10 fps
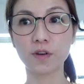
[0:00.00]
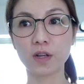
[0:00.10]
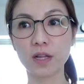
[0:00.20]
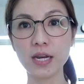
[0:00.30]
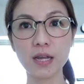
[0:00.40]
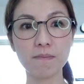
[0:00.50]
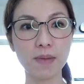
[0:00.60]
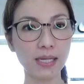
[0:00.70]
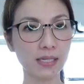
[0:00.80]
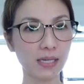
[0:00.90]
cleaning
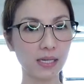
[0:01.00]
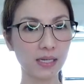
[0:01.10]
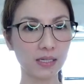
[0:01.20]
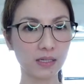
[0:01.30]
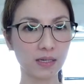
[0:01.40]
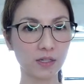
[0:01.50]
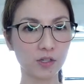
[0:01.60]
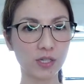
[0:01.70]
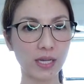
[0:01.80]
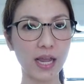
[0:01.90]
messes, so
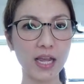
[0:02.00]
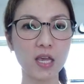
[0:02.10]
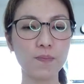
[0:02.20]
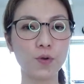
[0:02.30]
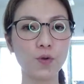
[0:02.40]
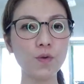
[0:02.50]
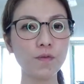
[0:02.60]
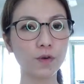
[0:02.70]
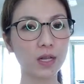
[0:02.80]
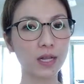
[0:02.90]
just icky poo
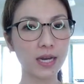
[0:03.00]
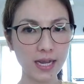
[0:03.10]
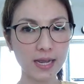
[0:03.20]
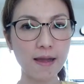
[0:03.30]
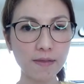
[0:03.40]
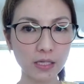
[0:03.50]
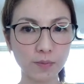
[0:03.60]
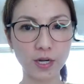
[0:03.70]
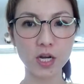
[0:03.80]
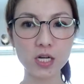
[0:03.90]
for cleaning. Yeah, that's
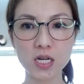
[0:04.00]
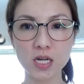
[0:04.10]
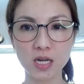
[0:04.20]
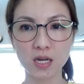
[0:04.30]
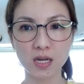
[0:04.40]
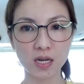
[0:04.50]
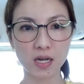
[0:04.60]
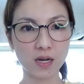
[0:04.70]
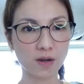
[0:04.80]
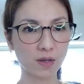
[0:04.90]
pretty good.
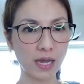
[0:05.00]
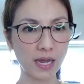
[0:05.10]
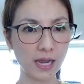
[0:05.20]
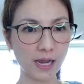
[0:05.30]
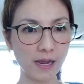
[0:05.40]
Okay.